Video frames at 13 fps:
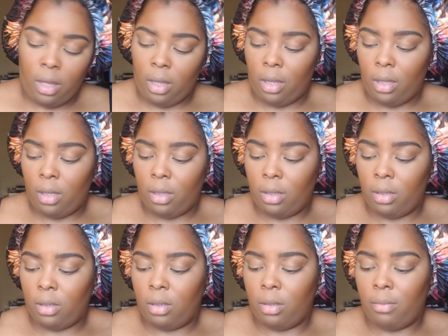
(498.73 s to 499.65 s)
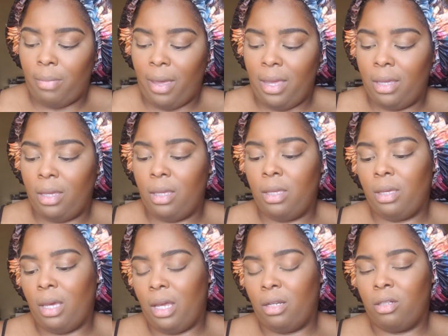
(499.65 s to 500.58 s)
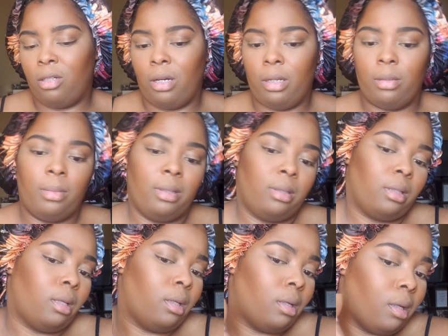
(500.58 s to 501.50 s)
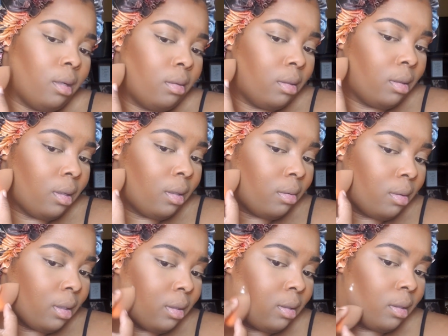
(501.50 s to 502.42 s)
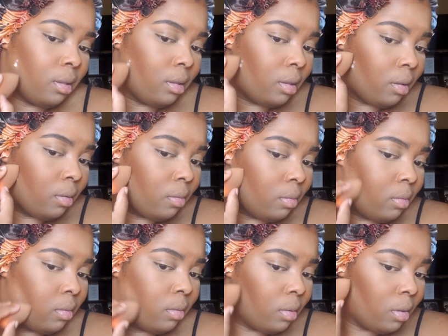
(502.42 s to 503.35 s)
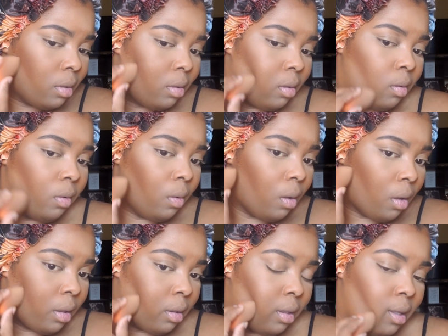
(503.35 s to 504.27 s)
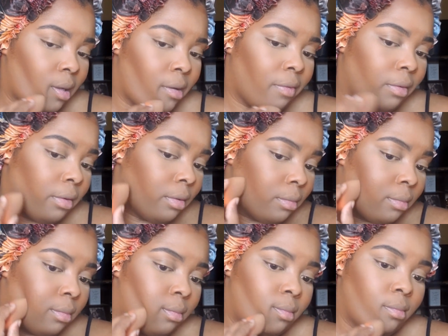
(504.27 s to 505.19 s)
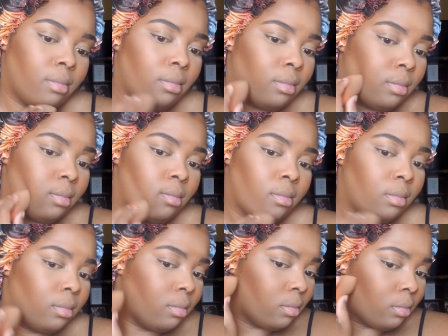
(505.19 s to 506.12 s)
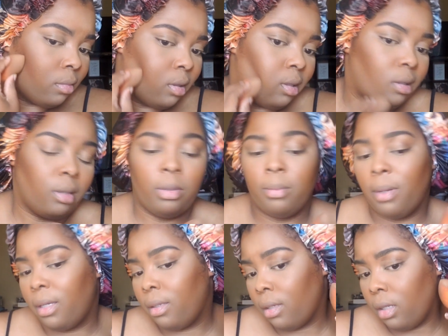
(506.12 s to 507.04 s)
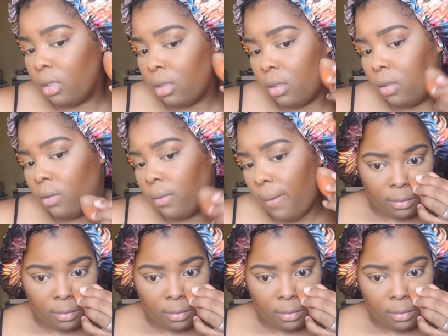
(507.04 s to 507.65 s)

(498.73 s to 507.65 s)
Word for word: And baking kind of dries my skin out, and I don't like that, so you'll hardly ever really see me bake, honestly.